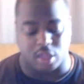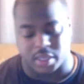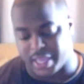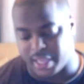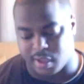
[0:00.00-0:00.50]

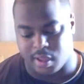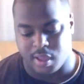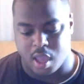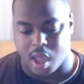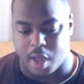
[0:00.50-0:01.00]
looking
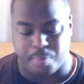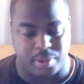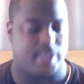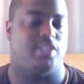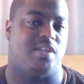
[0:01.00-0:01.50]
uh,
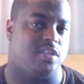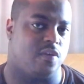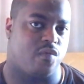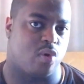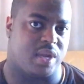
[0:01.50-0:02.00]

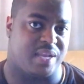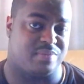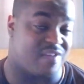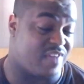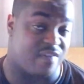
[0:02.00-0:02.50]
PlayStation 4
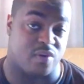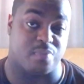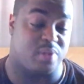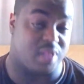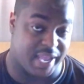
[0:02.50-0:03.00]
games I've ever
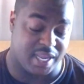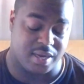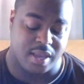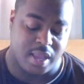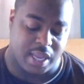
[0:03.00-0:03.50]
played.
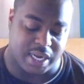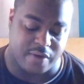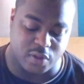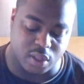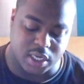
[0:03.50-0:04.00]
And if
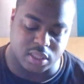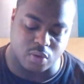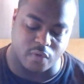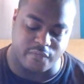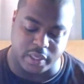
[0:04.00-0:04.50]
you look at the
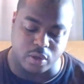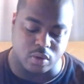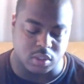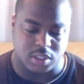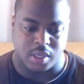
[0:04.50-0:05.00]

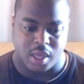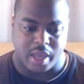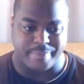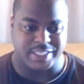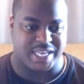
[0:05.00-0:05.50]
reviews
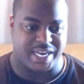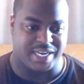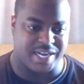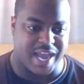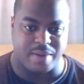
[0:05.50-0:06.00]
um, it's
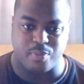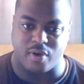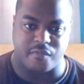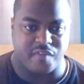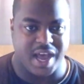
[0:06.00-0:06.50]
getting
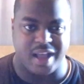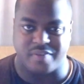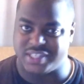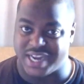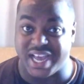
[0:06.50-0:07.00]

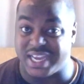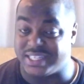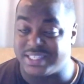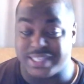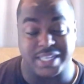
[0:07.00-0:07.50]
9.5s, 9s,
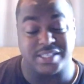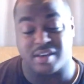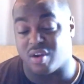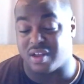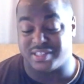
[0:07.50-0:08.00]
10s
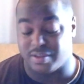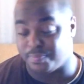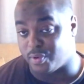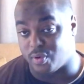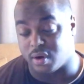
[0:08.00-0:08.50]
across the
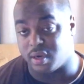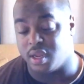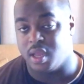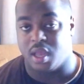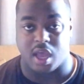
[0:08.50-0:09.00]
board.
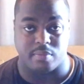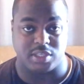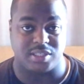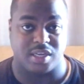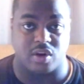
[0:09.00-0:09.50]
Um,
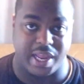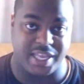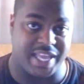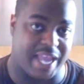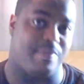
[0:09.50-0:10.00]
just a
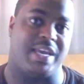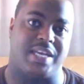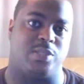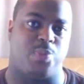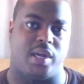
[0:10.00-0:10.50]
great gaming
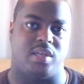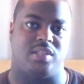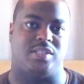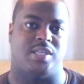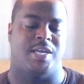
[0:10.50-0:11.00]

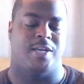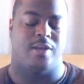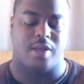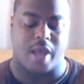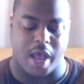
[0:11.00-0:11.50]
experience
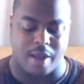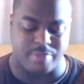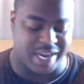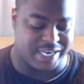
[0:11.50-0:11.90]
um, that I